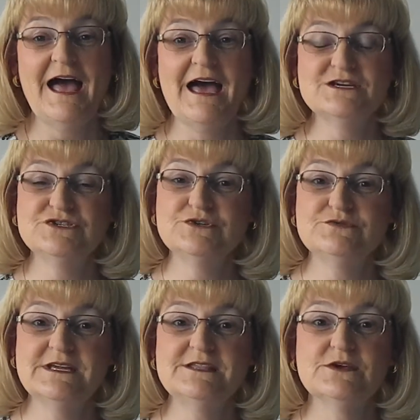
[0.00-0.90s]
as you
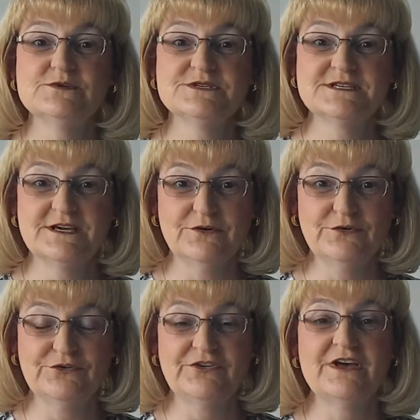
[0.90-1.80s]
need those
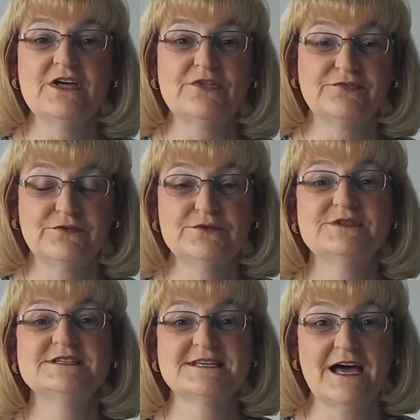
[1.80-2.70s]
skills through
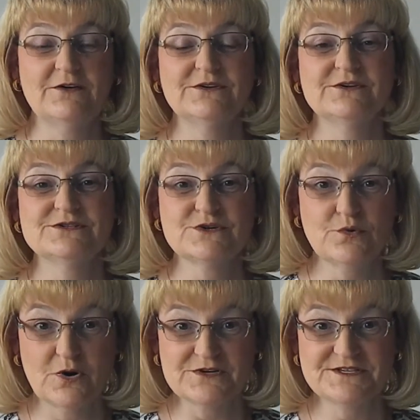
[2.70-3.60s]
this calculus
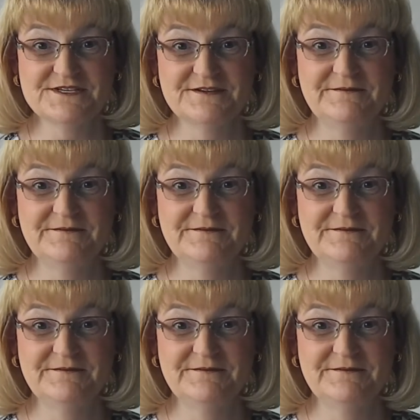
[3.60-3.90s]
course.